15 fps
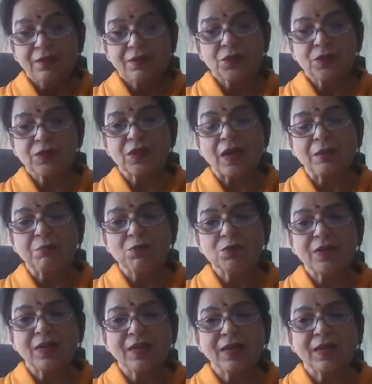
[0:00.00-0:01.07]
So it's
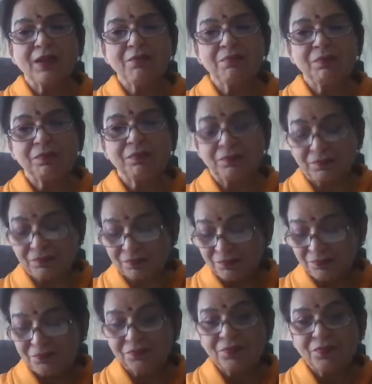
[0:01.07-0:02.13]
almost like
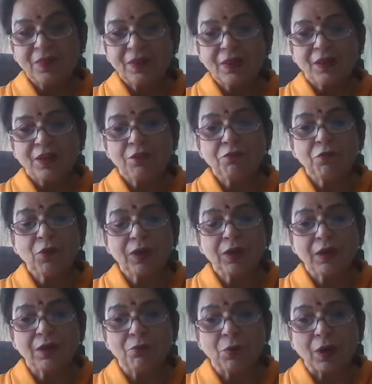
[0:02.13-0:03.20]
if you
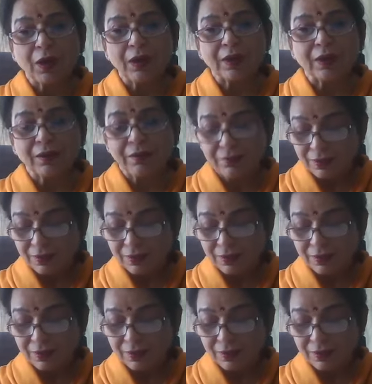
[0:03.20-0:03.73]
are in a war,